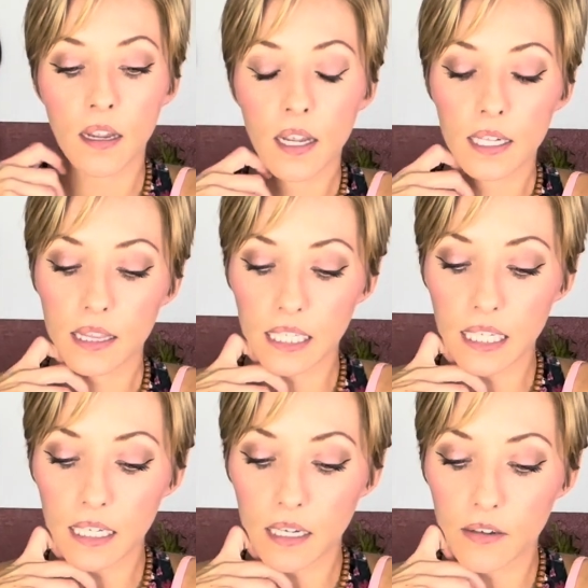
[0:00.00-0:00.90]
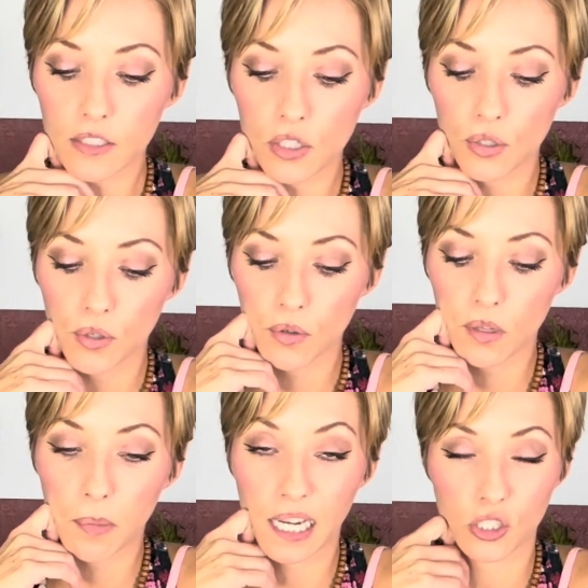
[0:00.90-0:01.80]
link to
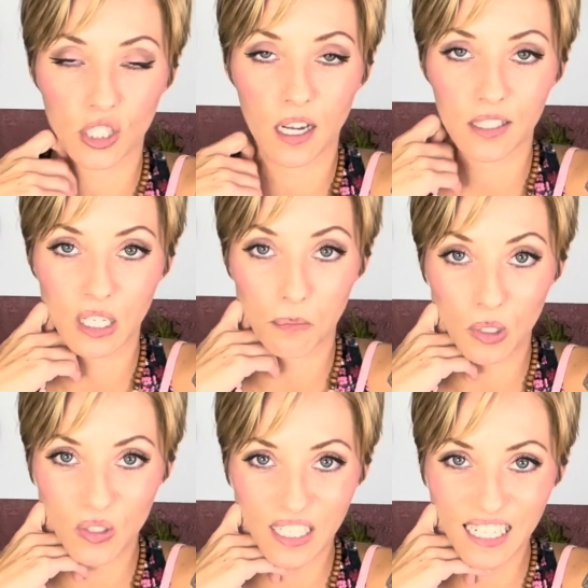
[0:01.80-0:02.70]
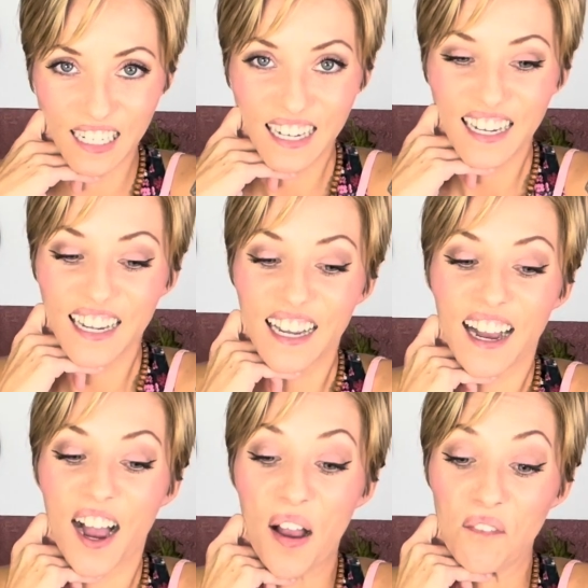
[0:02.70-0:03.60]
the Patreon community.
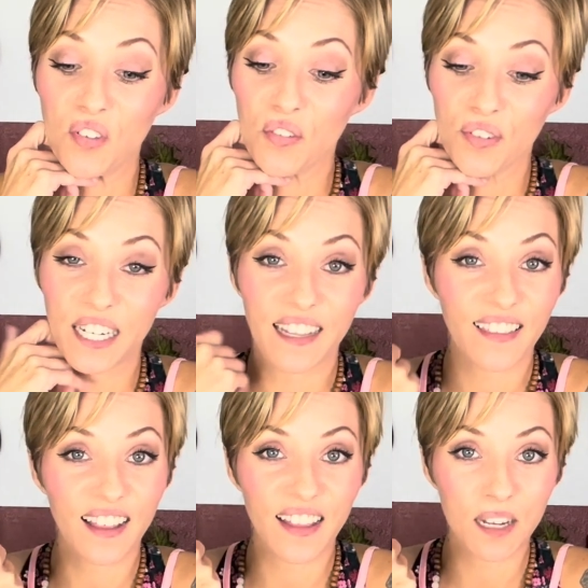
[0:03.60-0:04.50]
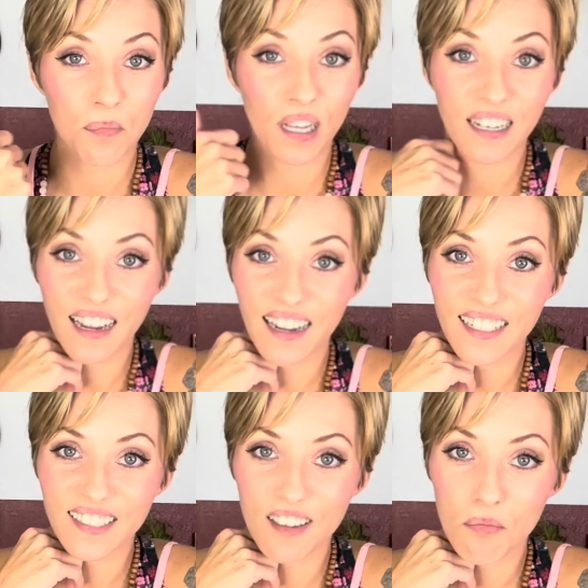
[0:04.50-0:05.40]
Feel free to hit that like button,
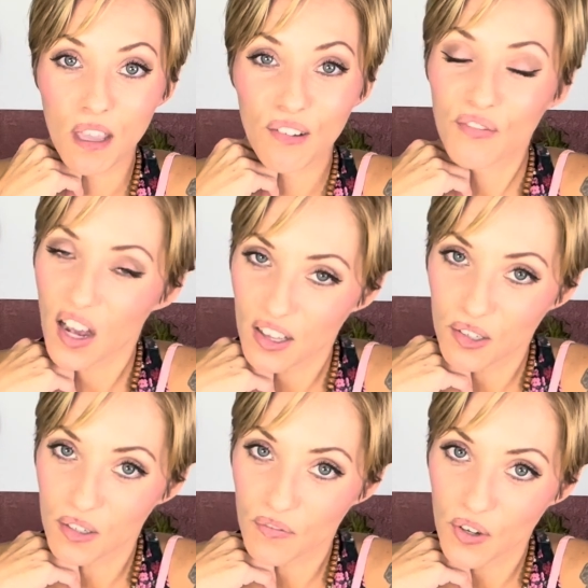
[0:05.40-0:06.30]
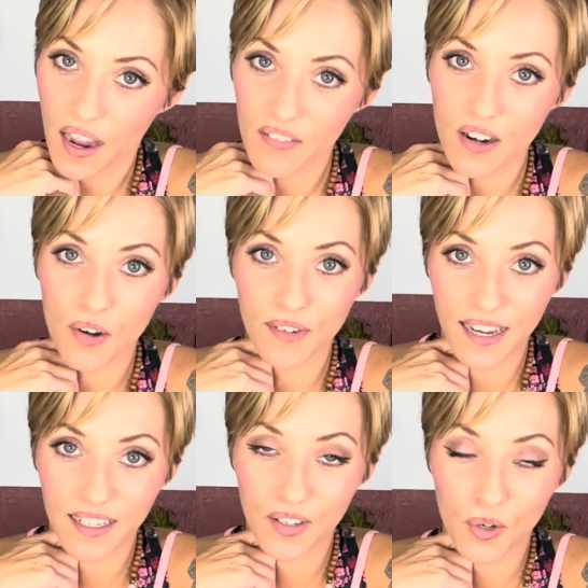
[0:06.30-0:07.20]
guys. Give me a follow if you haven't
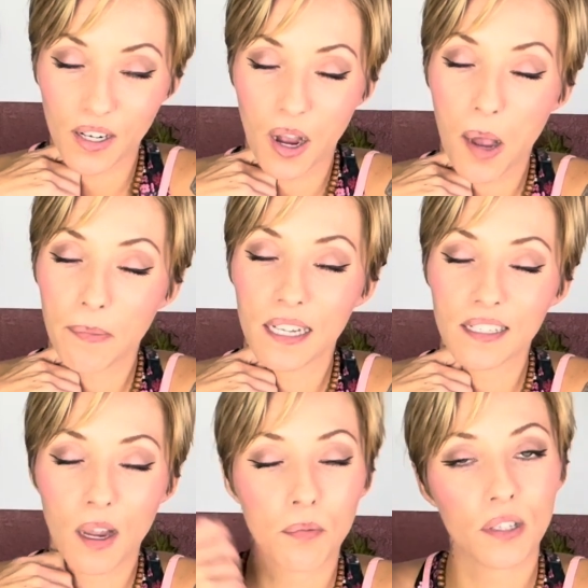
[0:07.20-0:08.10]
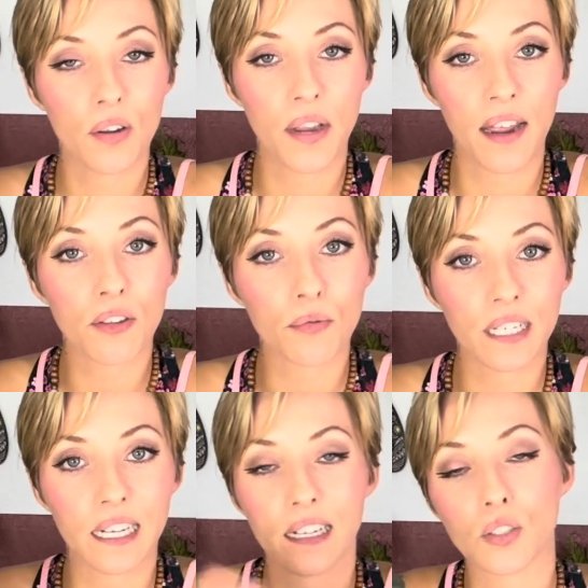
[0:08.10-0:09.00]
already, or comment down below how the
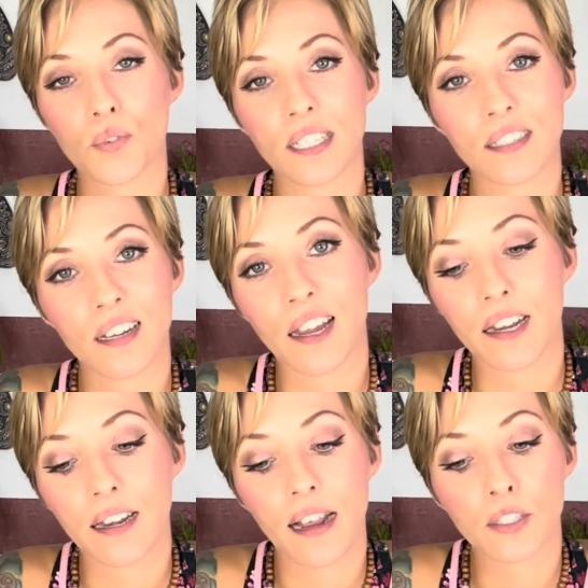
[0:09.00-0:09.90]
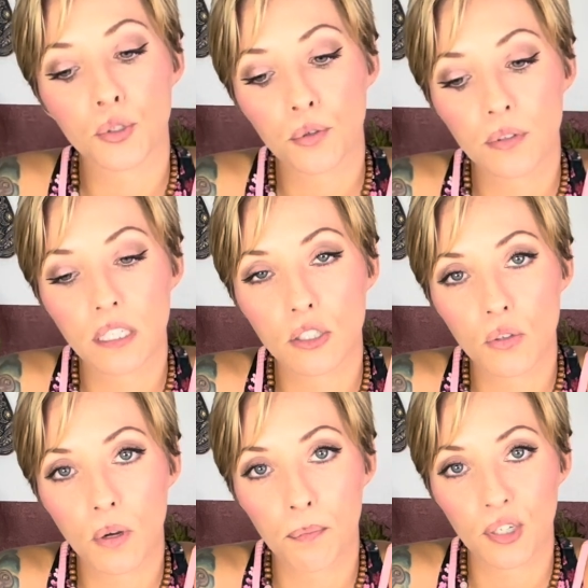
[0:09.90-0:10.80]
reading has resonated. I truly
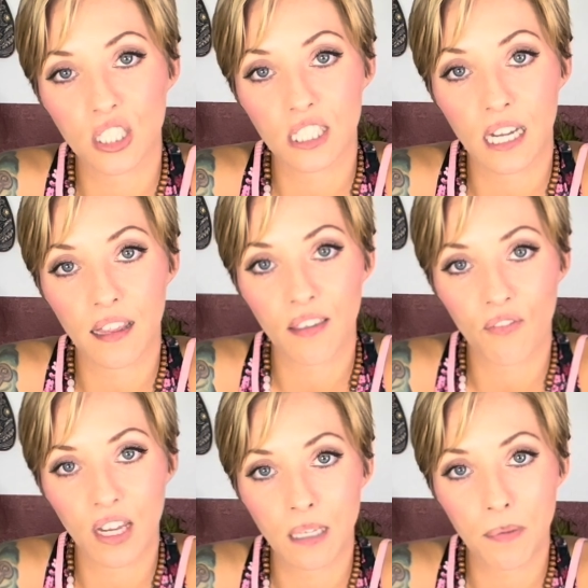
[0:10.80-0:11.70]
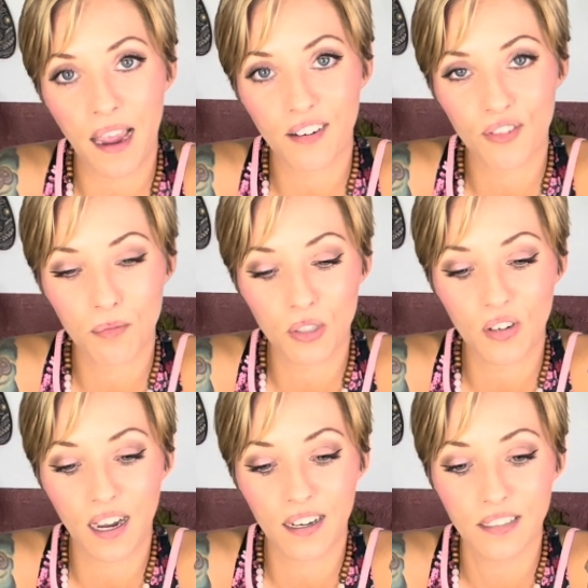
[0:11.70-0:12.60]
do appreciate the feedback from you
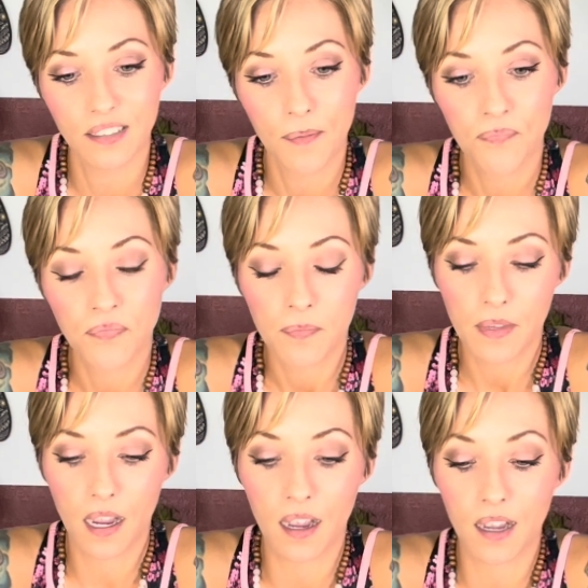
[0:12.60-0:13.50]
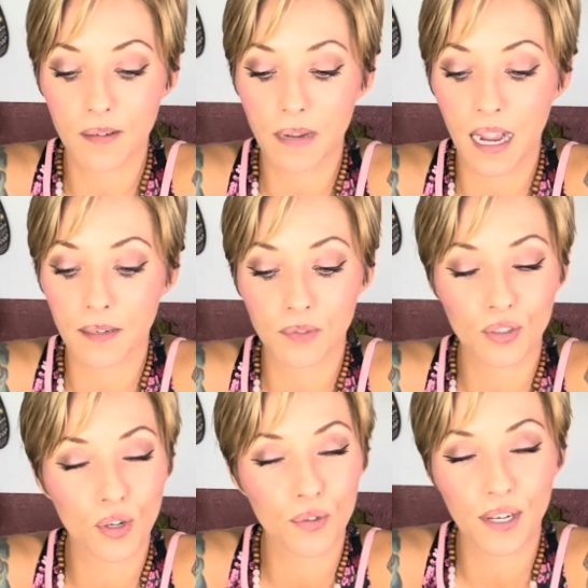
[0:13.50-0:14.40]
guys. I'm
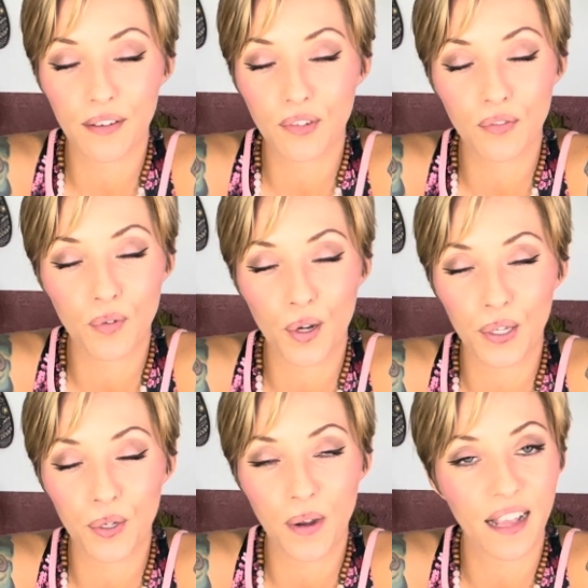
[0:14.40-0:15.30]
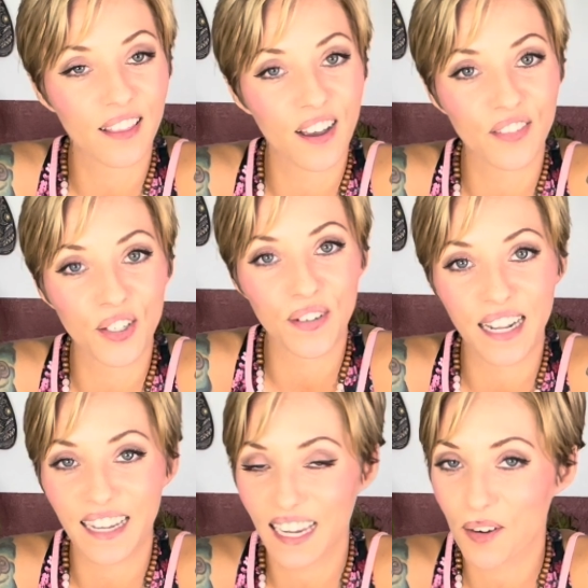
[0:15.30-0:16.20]
so grateful for you. I love you,
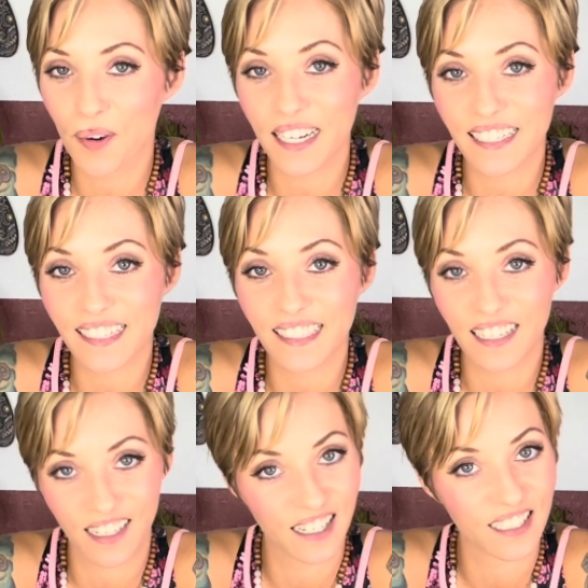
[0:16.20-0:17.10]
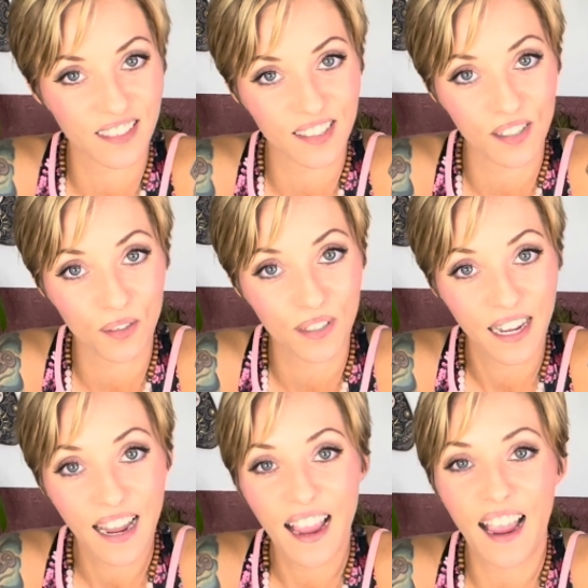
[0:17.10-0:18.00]
I can't wait to see you again soon.
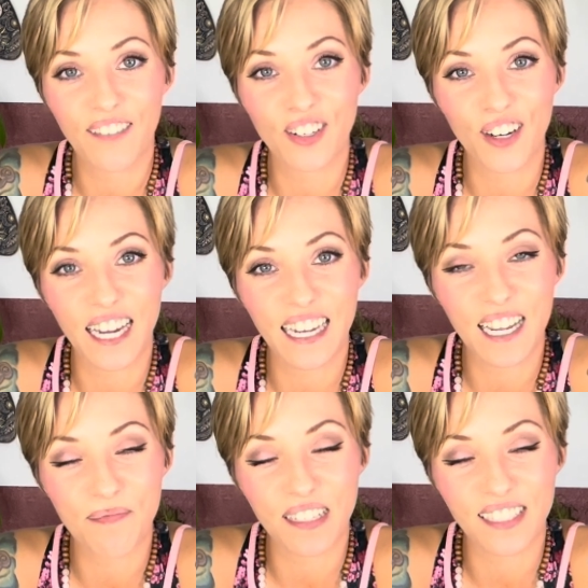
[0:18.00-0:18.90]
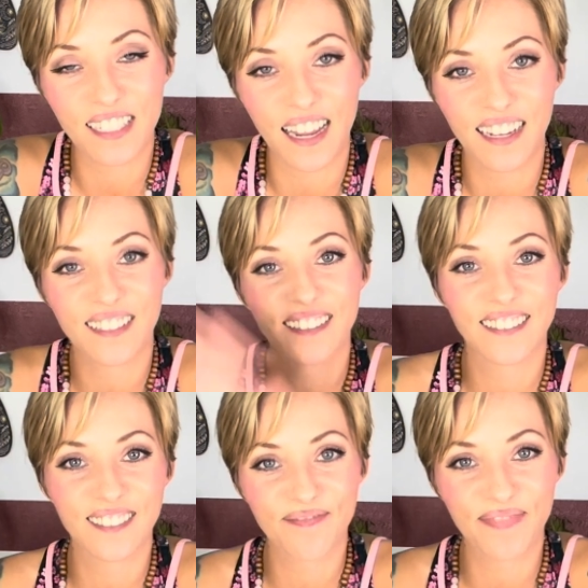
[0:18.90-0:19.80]
Have a great and blessed day.
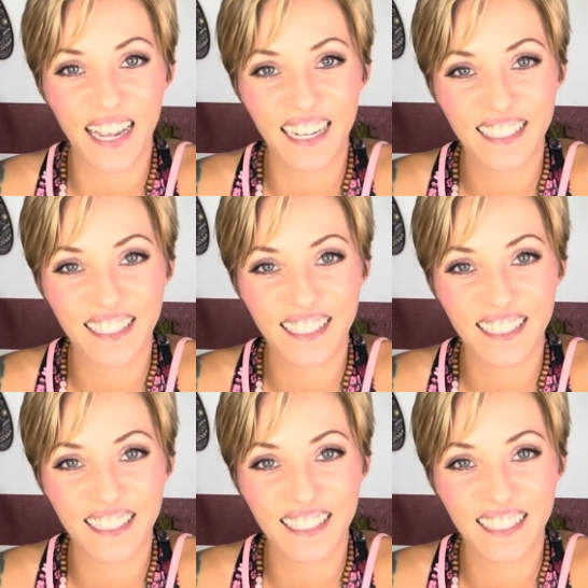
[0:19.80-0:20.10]
Bye.